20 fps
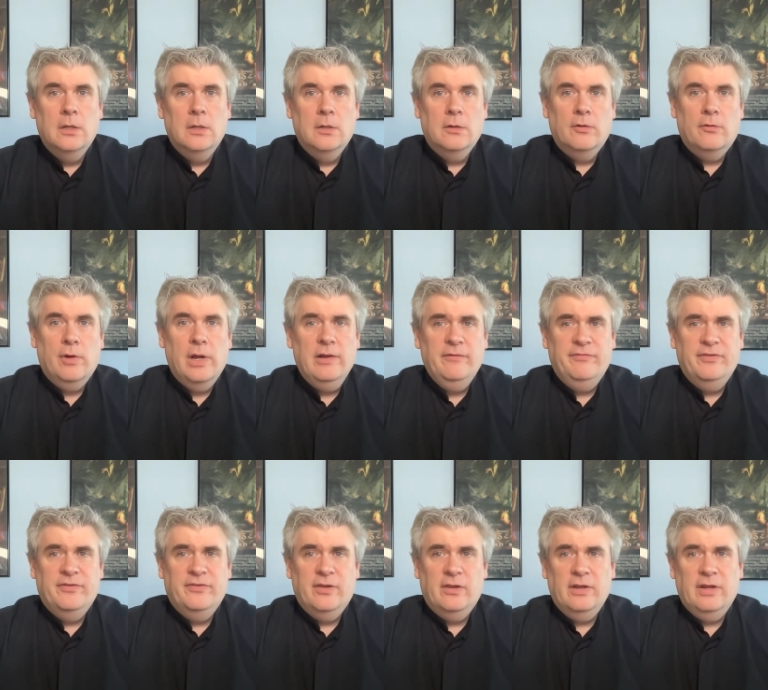creative
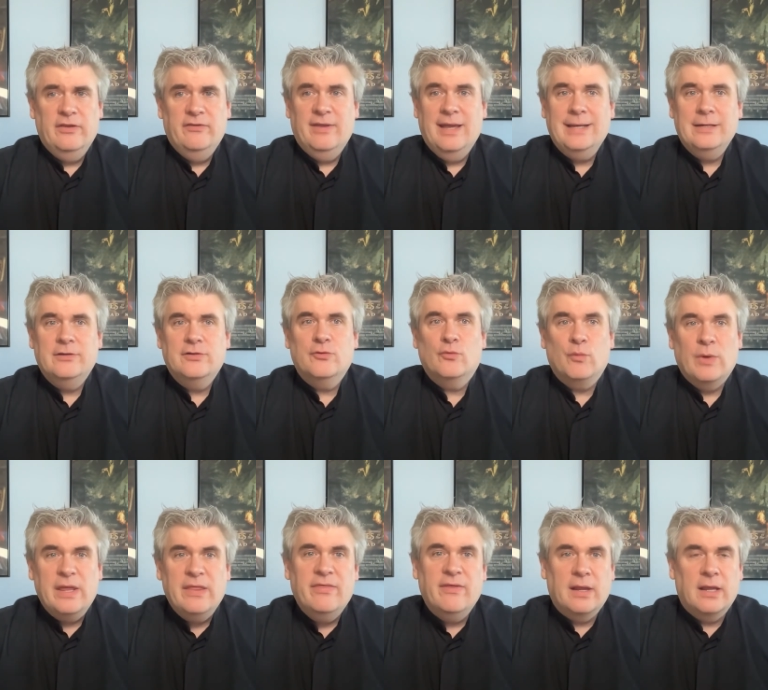facilities had to
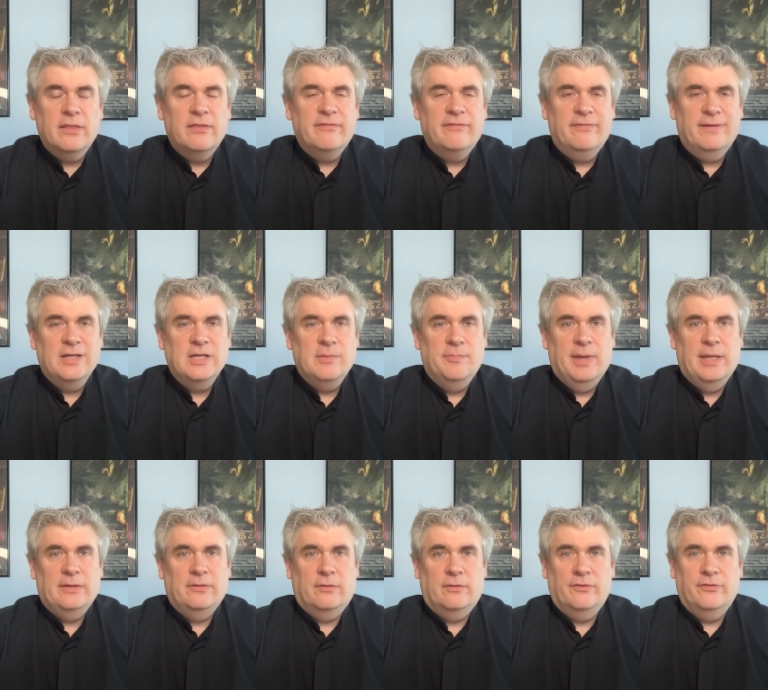rethink the
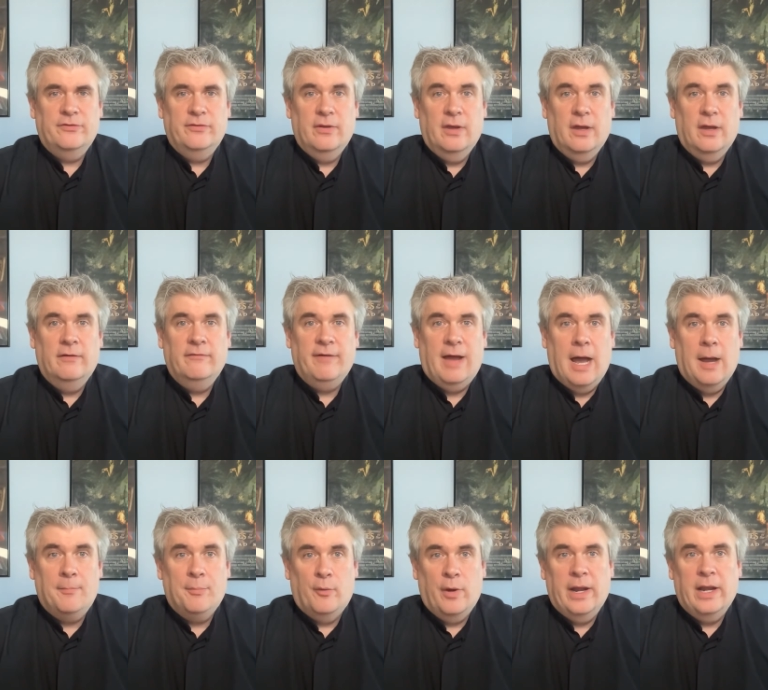fundamentals of
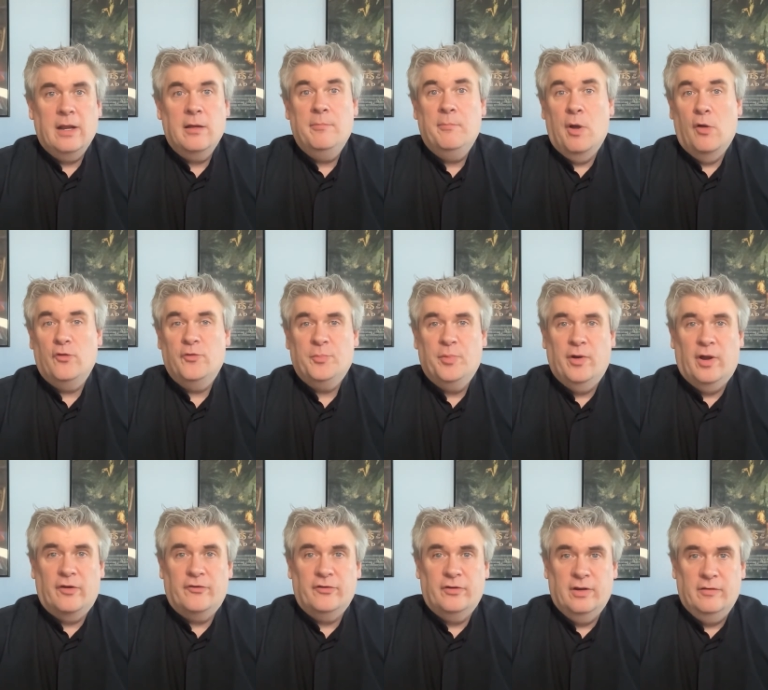operating a post
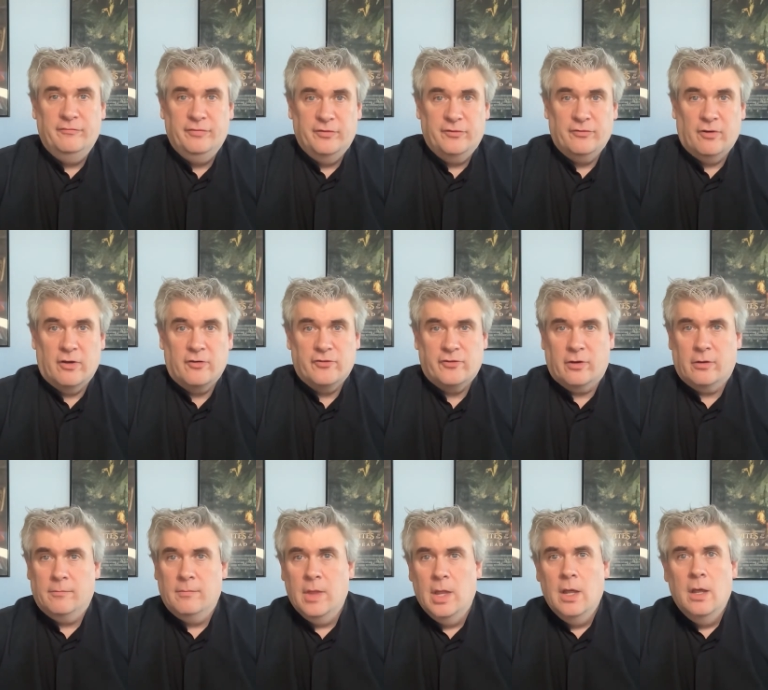production
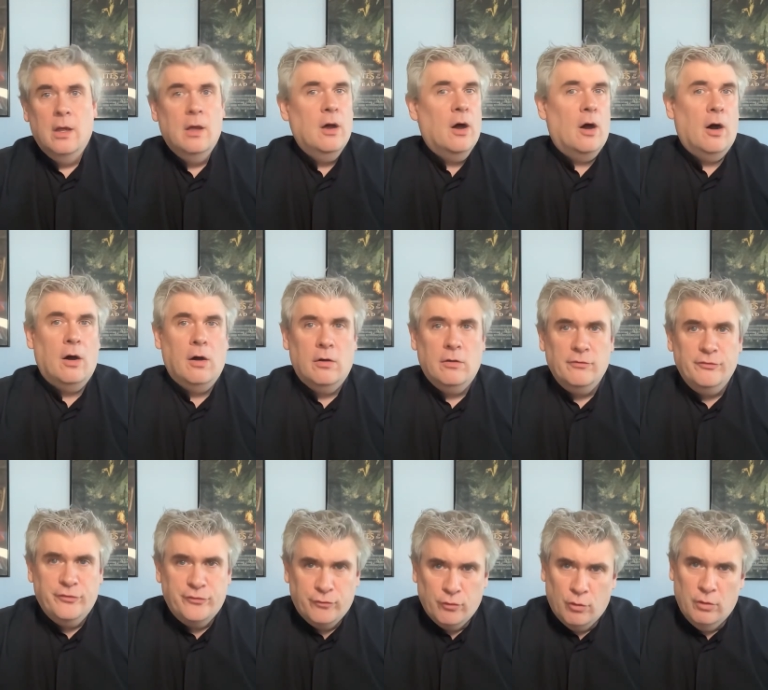infrastructure. All
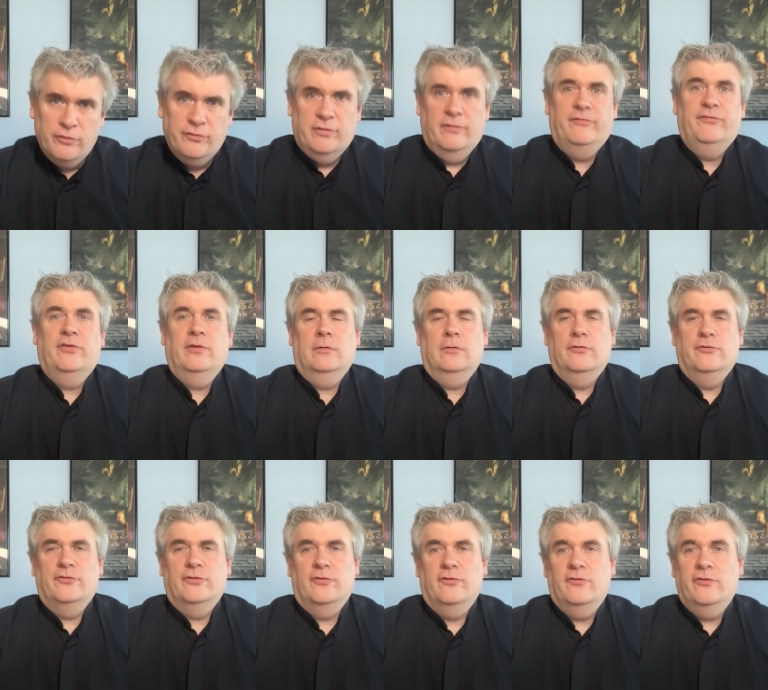sorts of
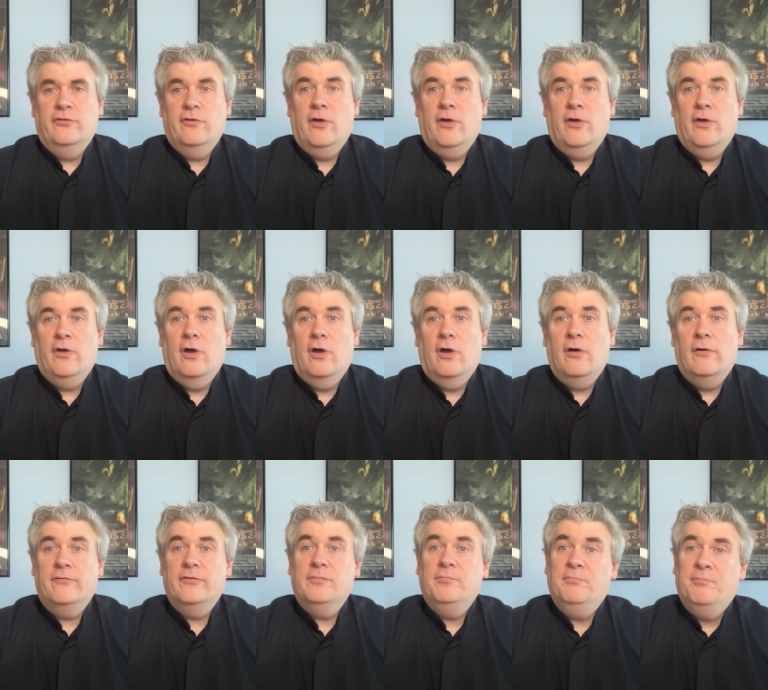solutions
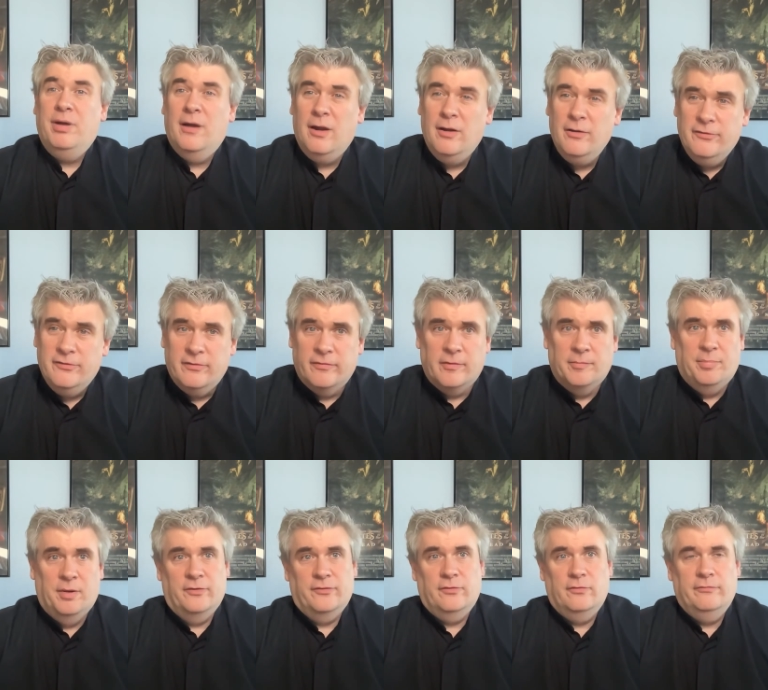solved parts of the
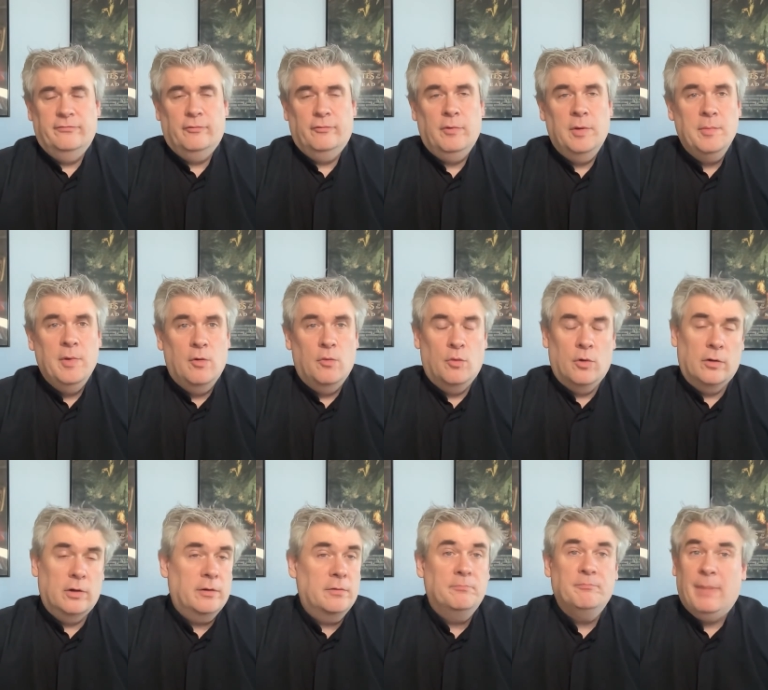puzzle for remote
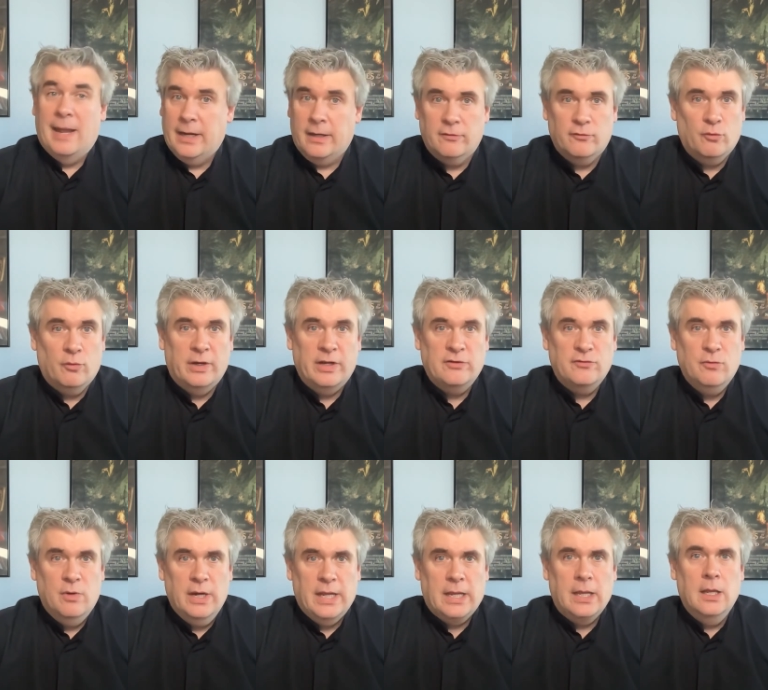work back in 2020. Hmm.